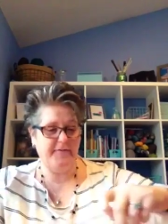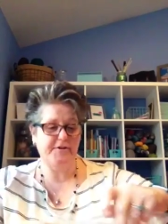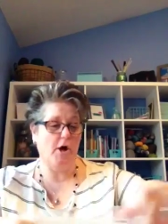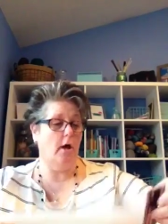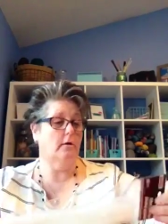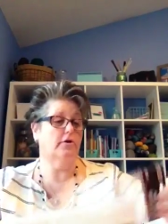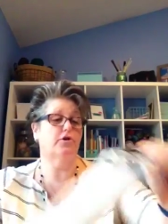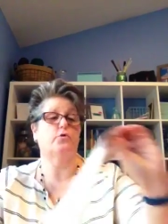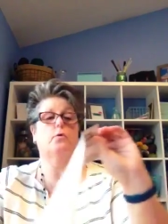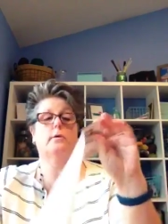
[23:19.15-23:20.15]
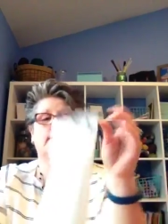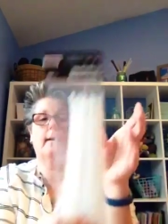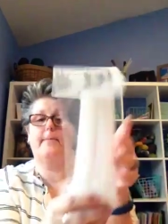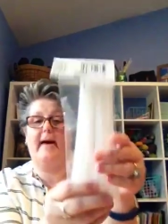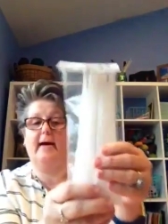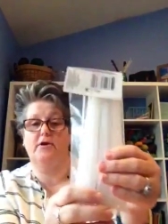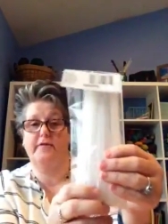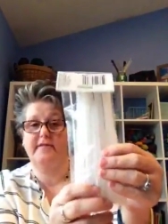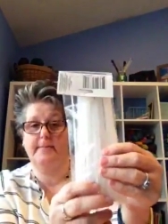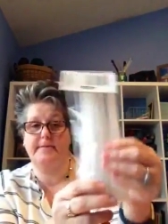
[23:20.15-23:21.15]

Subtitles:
the dollar store a package of zip